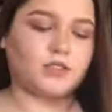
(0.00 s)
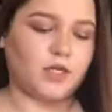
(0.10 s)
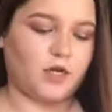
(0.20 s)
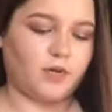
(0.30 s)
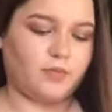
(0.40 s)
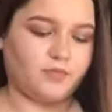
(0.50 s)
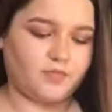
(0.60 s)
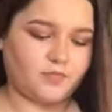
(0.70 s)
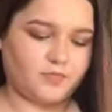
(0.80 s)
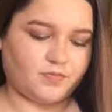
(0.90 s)
up,
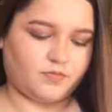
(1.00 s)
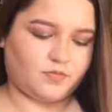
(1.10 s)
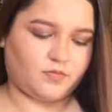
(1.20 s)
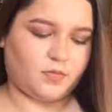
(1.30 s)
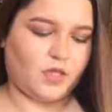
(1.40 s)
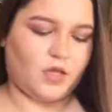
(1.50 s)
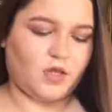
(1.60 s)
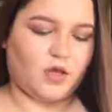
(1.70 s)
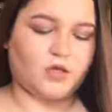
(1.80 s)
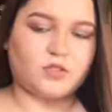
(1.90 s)

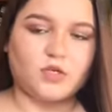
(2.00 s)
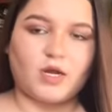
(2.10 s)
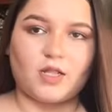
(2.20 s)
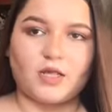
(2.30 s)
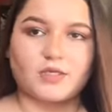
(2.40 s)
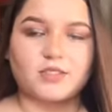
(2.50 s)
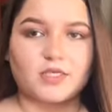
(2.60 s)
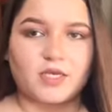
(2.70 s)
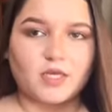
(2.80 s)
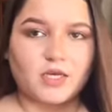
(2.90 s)
I also got like
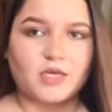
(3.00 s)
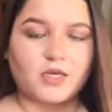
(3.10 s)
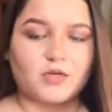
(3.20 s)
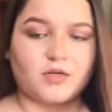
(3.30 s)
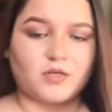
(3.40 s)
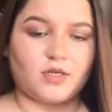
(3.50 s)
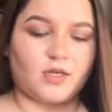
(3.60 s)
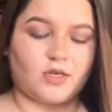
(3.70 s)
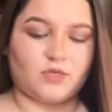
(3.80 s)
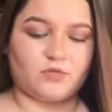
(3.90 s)
skincare
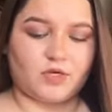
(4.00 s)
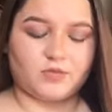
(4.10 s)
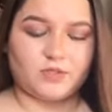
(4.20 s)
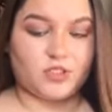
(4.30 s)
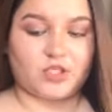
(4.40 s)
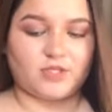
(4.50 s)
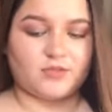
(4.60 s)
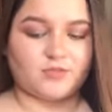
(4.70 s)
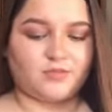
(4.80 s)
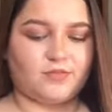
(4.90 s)
and random shit.
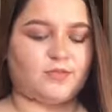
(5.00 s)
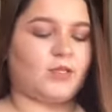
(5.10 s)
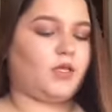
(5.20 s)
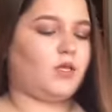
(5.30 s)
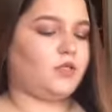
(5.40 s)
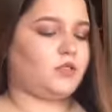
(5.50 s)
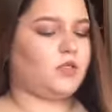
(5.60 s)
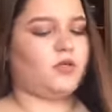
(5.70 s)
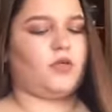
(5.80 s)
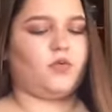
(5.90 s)

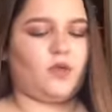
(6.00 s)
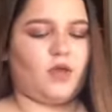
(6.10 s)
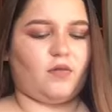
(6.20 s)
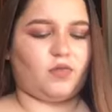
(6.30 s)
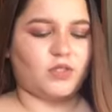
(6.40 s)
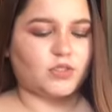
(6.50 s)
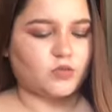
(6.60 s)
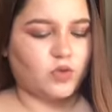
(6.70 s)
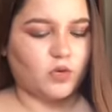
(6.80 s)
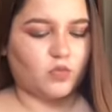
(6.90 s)
So here we this
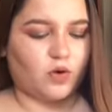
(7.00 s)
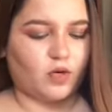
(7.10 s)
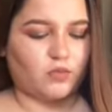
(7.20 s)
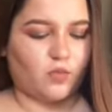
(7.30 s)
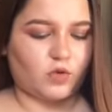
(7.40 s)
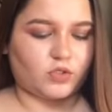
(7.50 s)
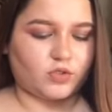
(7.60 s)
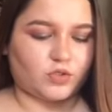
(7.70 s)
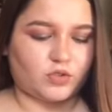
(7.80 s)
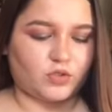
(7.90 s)
3-in-1
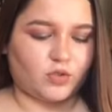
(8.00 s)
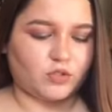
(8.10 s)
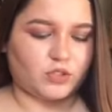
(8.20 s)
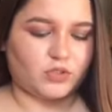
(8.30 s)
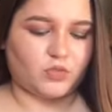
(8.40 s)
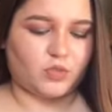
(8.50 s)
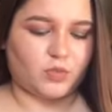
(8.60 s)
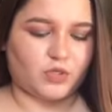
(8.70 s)
moisture lotion with pure